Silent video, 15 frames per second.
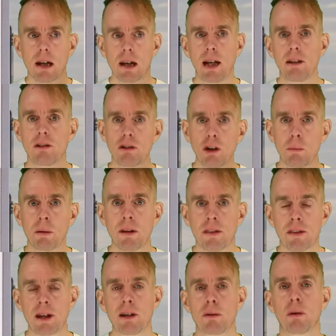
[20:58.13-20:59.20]
Let's stop and
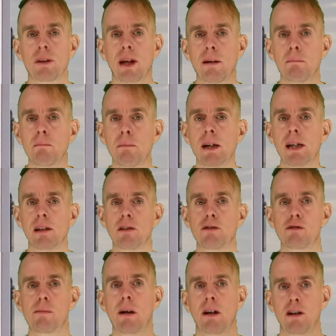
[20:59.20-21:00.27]
think what that
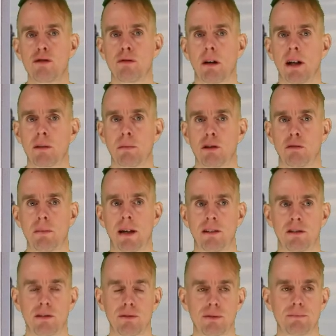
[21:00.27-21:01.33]
means from a hydraulic
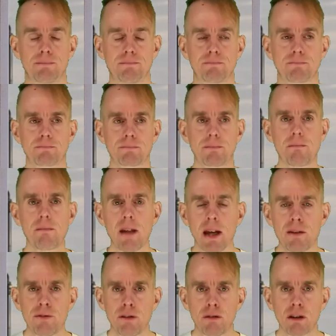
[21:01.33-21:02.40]
perspective.
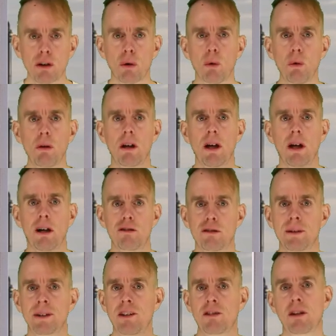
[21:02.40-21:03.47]
If you recall
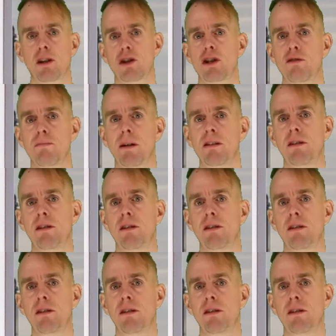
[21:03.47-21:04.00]
from our discussion of